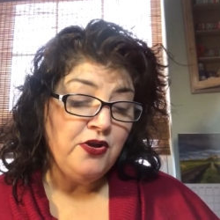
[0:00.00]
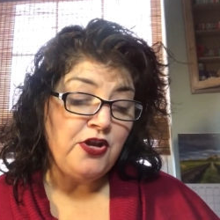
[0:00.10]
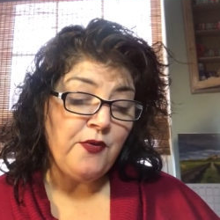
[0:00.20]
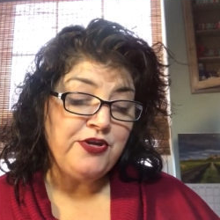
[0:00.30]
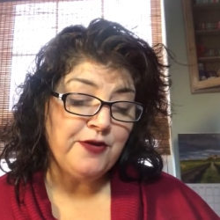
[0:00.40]

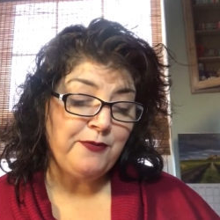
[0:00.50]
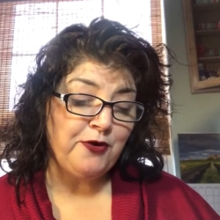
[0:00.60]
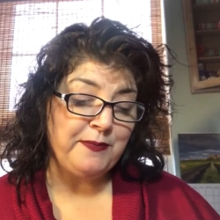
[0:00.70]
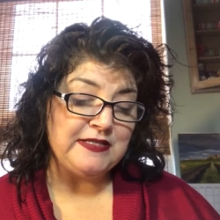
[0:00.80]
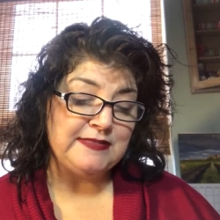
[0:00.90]
Knowing your
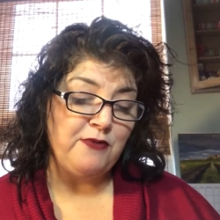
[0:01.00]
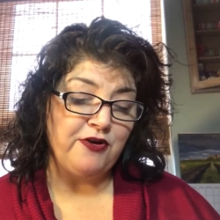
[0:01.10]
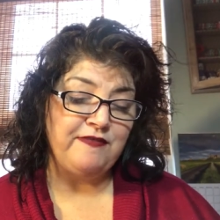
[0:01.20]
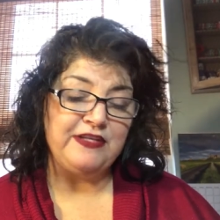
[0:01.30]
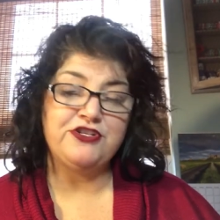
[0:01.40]
purpose
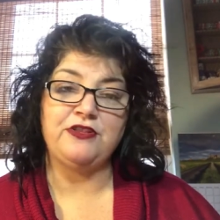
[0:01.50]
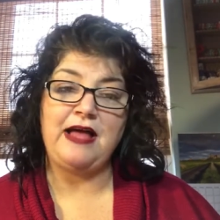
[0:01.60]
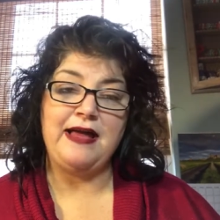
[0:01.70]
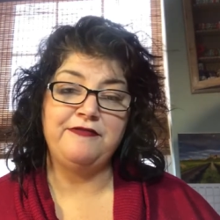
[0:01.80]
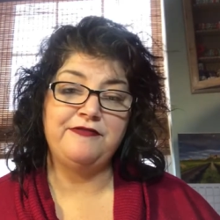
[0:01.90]
motivates your
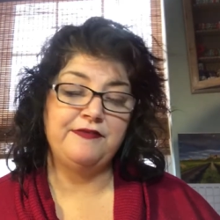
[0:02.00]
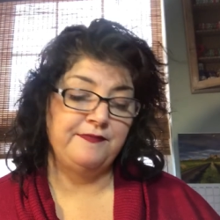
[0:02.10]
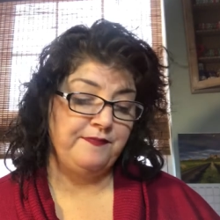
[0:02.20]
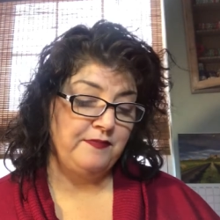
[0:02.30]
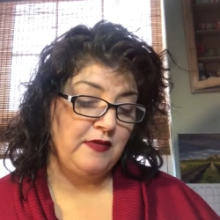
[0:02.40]
life.
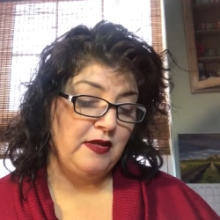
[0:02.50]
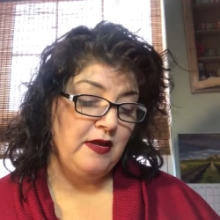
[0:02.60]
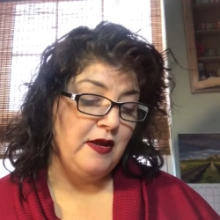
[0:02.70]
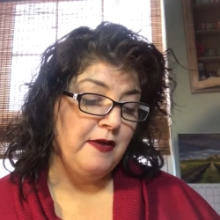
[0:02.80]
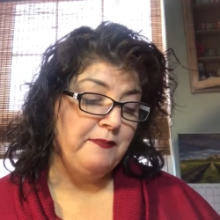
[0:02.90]

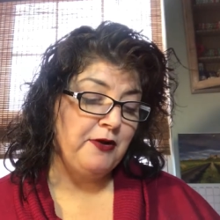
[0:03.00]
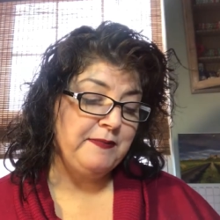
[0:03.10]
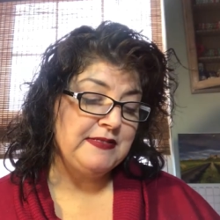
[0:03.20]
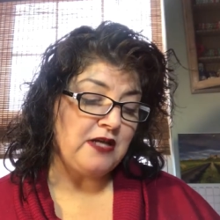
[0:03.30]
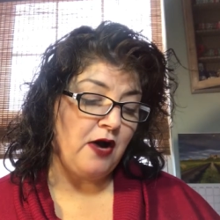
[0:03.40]

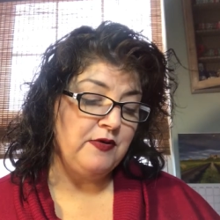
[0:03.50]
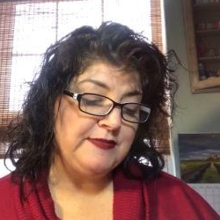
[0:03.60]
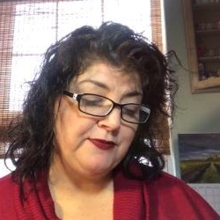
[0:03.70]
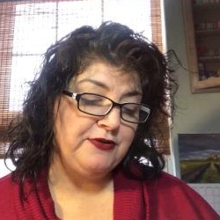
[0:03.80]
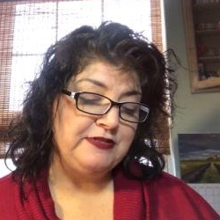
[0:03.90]
Purpose always
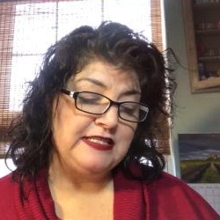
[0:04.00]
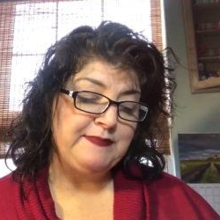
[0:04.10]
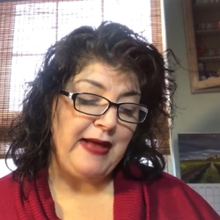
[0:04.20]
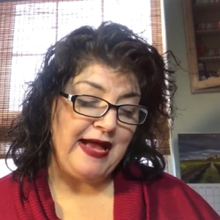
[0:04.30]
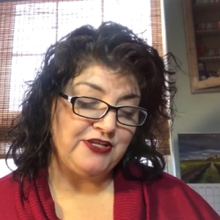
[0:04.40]
produces
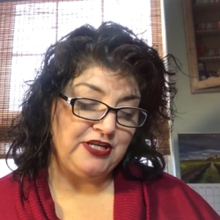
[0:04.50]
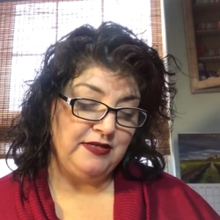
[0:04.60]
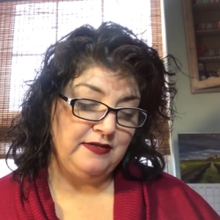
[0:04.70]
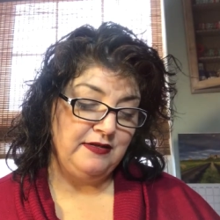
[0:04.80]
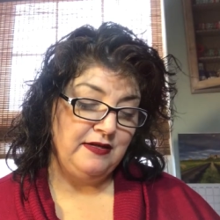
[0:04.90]

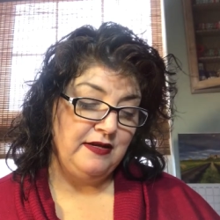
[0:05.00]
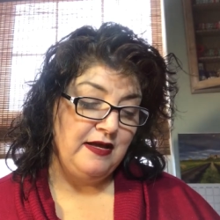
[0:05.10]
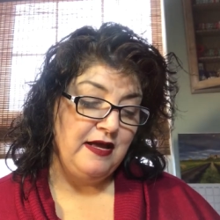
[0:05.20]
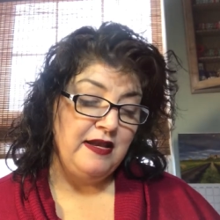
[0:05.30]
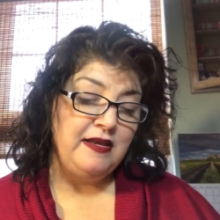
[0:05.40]
passion.
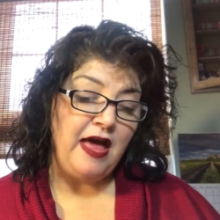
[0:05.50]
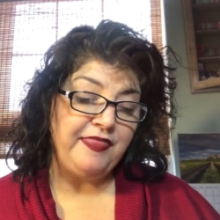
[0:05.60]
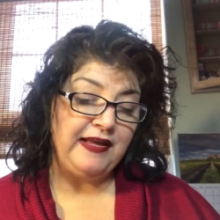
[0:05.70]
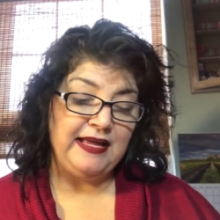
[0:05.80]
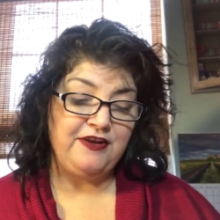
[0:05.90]

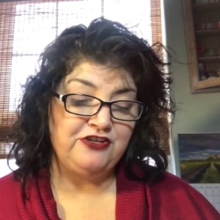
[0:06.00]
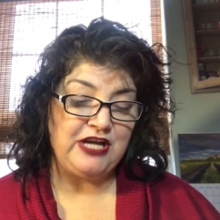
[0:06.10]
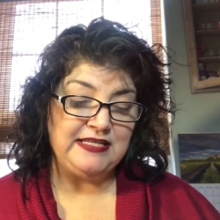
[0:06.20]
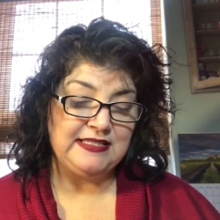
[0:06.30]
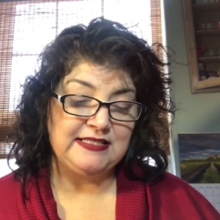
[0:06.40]
Nothing
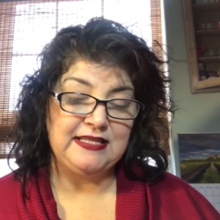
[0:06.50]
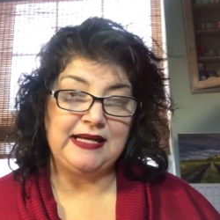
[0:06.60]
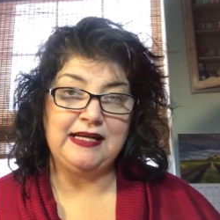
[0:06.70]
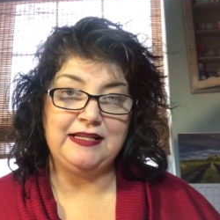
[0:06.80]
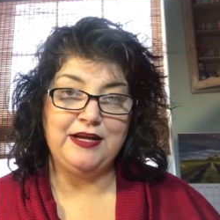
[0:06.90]
energizes
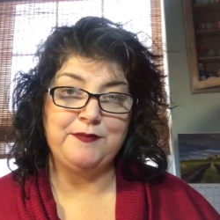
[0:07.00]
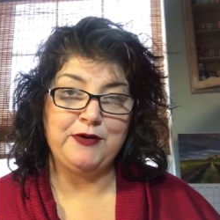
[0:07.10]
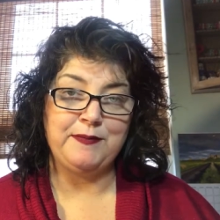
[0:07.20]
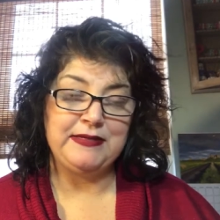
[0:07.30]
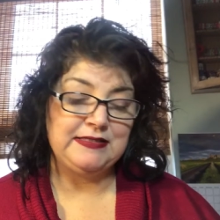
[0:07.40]
like a clear
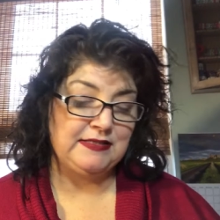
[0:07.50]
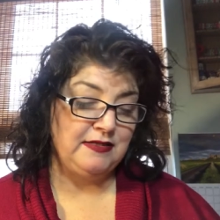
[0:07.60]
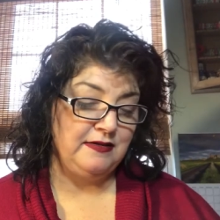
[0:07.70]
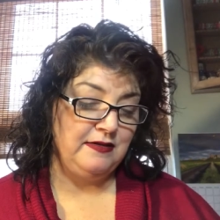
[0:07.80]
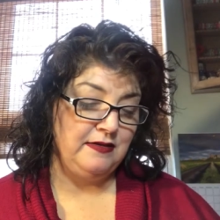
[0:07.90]
purpose.
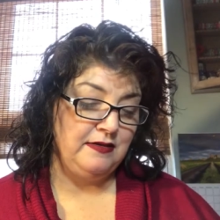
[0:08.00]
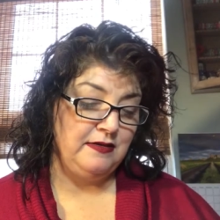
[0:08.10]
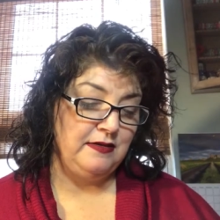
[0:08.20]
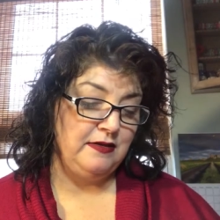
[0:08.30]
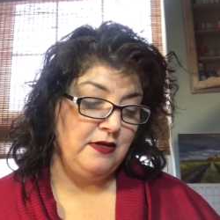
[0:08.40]

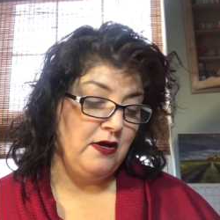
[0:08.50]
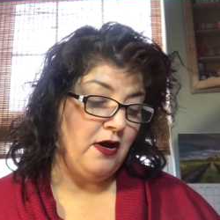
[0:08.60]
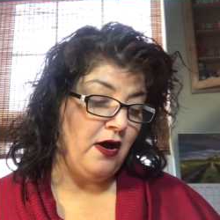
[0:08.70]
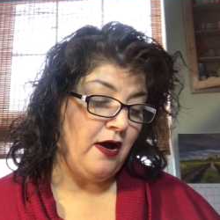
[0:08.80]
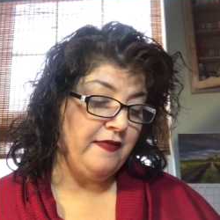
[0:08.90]

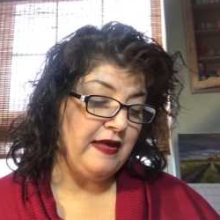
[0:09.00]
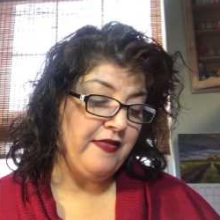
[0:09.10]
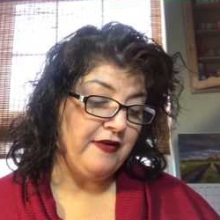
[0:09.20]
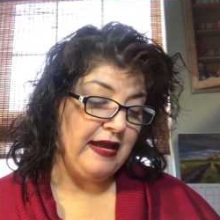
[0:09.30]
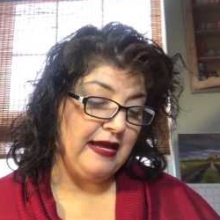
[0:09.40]
On the
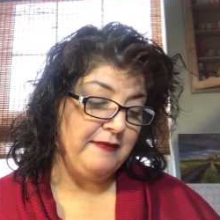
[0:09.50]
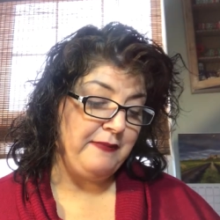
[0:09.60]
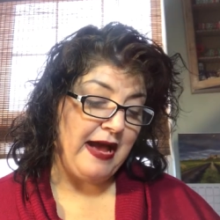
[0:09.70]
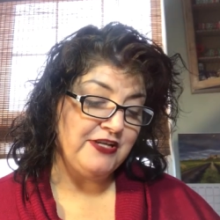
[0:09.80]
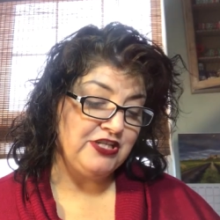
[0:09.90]
other hand,
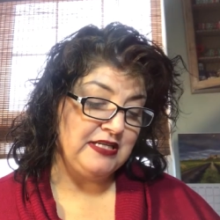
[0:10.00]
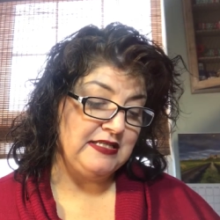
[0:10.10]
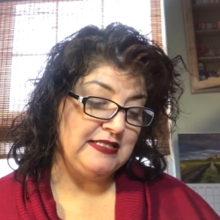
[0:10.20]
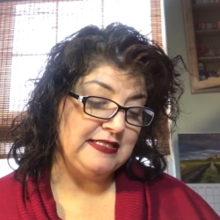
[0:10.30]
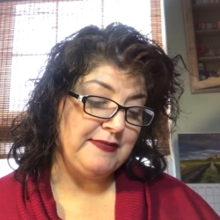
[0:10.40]

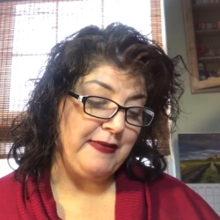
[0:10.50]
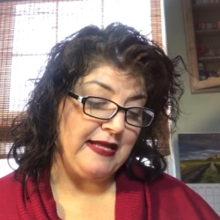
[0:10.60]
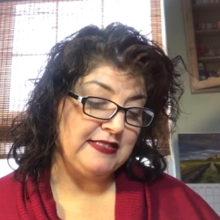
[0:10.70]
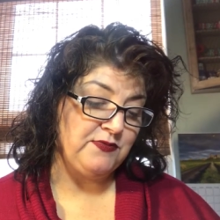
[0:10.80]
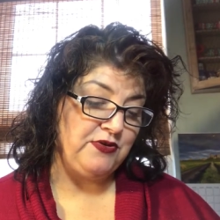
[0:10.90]
passion
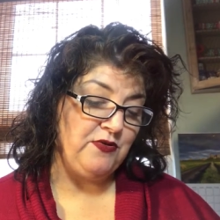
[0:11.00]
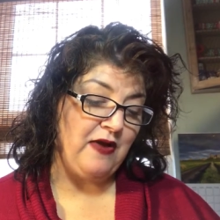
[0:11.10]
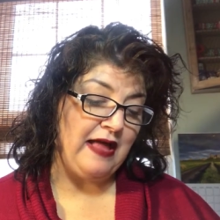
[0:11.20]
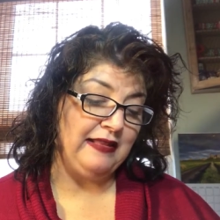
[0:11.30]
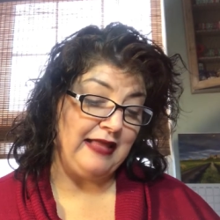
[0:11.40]
dissipates when
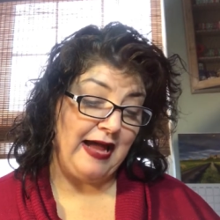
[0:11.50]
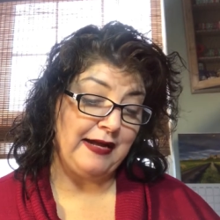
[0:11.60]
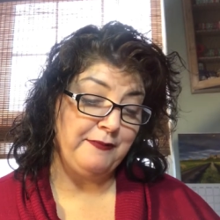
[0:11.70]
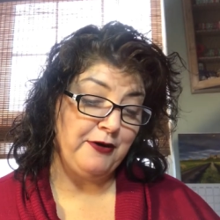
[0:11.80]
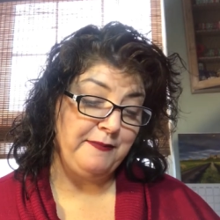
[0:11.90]
you lack
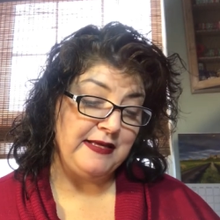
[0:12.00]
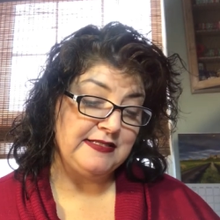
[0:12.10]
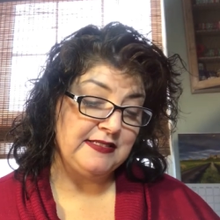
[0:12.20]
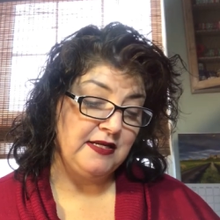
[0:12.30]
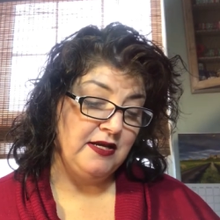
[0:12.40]
a
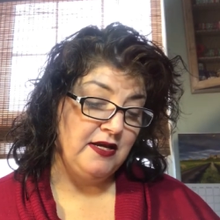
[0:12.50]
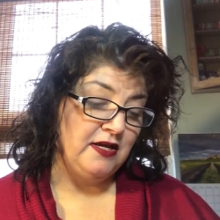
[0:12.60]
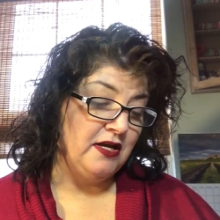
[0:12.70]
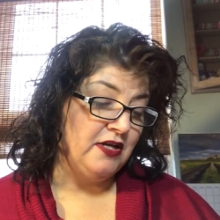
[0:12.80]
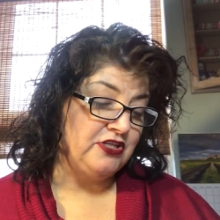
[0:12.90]
purpose.
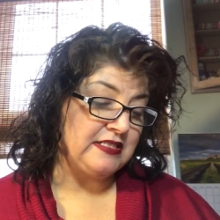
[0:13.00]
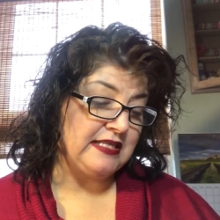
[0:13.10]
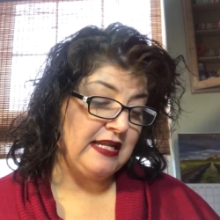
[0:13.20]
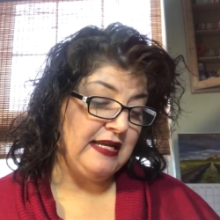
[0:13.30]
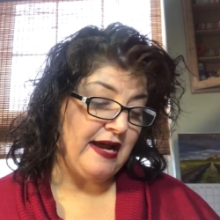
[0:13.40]
Just
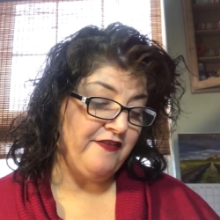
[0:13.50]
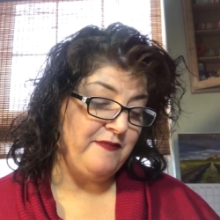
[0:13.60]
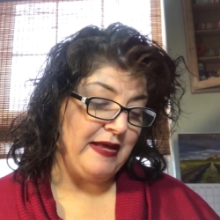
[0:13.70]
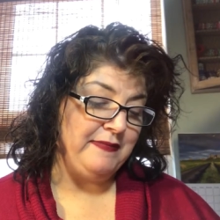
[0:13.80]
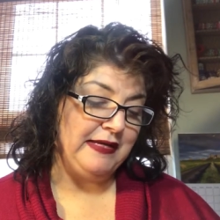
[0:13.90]
getting out of
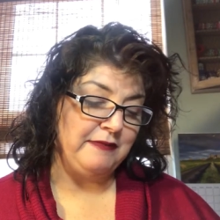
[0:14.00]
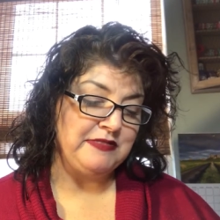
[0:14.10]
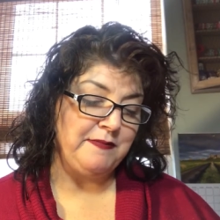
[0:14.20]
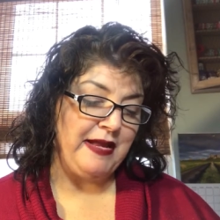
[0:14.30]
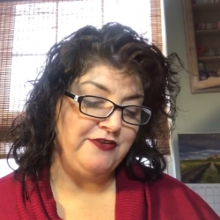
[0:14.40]
bed becomes
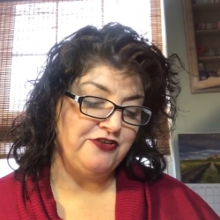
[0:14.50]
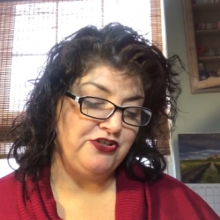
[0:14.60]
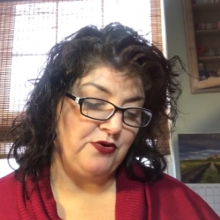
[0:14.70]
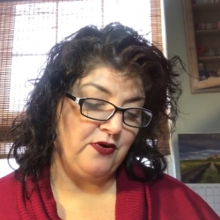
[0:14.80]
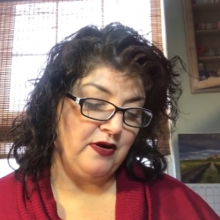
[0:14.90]
a major
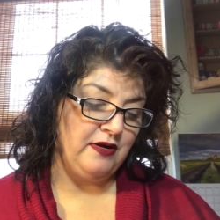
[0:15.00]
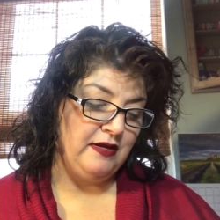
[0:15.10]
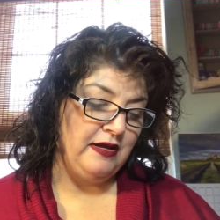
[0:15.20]
chore.